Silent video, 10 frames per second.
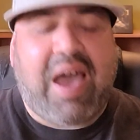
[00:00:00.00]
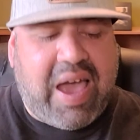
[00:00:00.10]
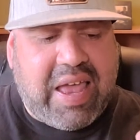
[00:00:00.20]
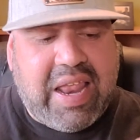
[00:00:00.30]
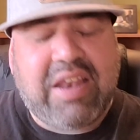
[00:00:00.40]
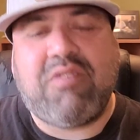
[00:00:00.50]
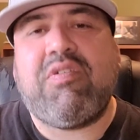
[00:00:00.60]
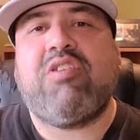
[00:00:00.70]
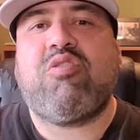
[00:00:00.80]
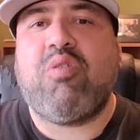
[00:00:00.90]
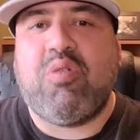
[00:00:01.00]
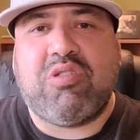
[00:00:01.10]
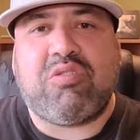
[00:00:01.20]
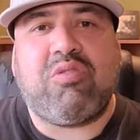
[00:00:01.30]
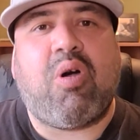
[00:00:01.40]
An individual who
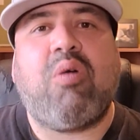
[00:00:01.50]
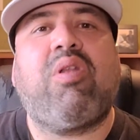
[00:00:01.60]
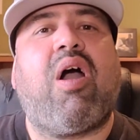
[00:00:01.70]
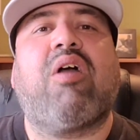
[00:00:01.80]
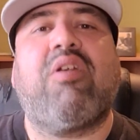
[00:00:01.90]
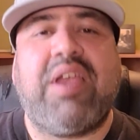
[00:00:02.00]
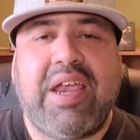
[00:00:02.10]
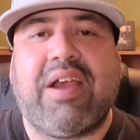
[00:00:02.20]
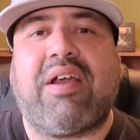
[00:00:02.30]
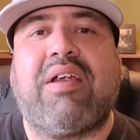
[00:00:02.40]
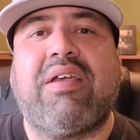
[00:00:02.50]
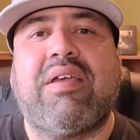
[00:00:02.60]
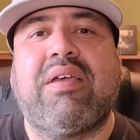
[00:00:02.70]
is no longer here,